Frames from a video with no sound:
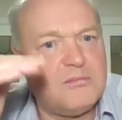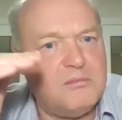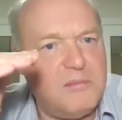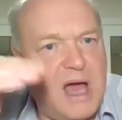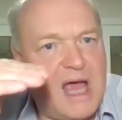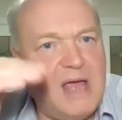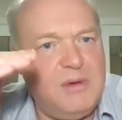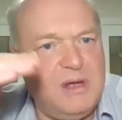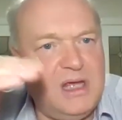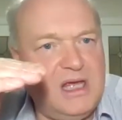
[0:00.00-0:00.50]

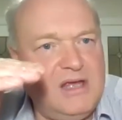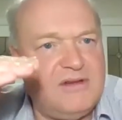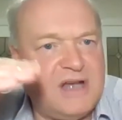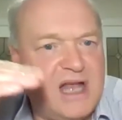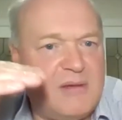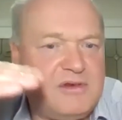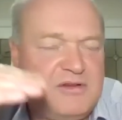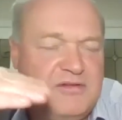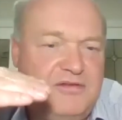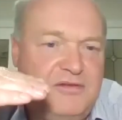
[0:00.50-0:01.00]
maybe
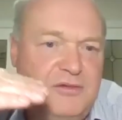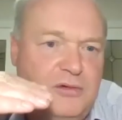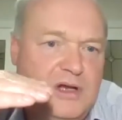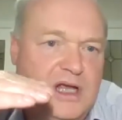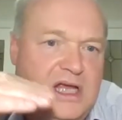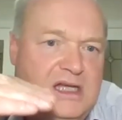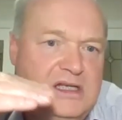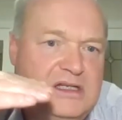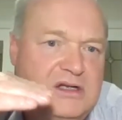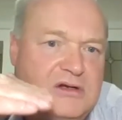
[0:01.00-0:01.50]
even up to
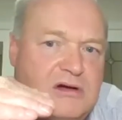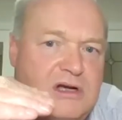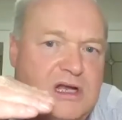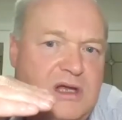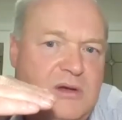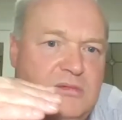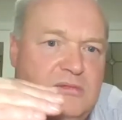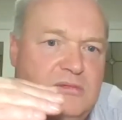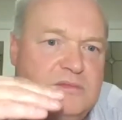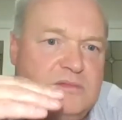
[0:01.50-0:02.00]
14
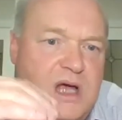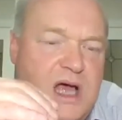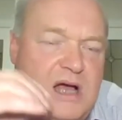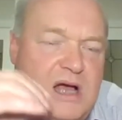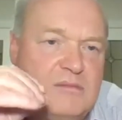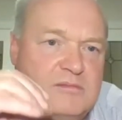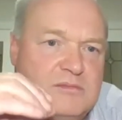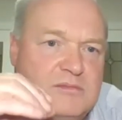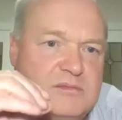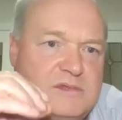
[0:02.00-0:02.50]
degree
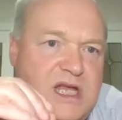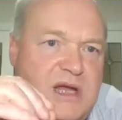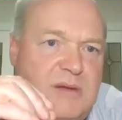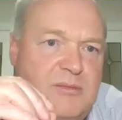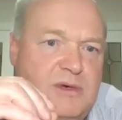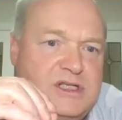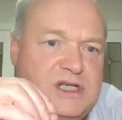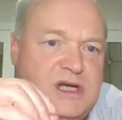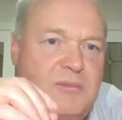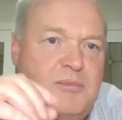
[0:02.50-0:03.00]

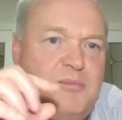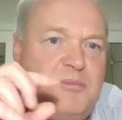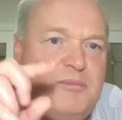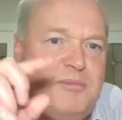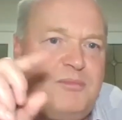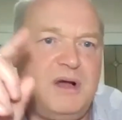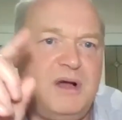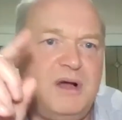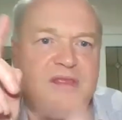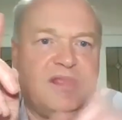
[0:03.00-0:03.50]
temperature.
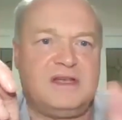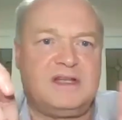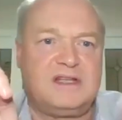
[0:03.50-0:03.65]
But